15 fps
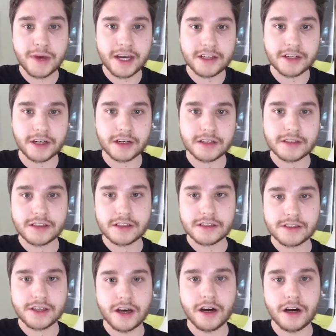best pictures.
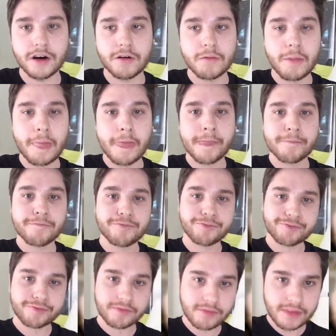So
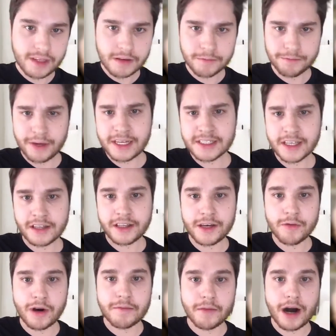
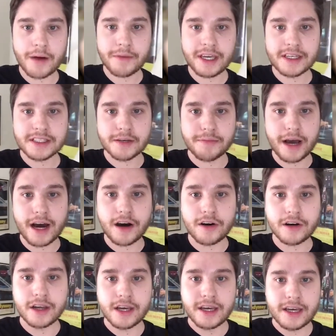basically what Mommy is
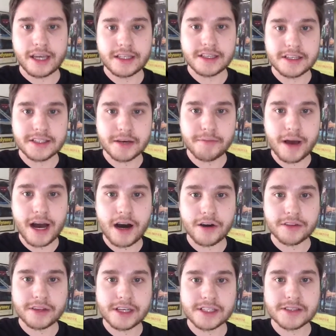about is it's
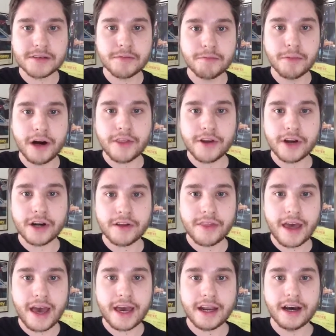about this mother
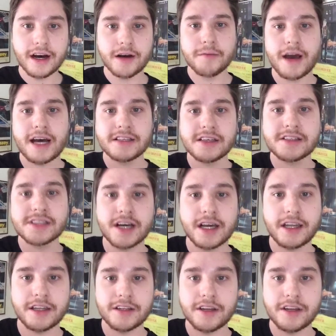that has a son,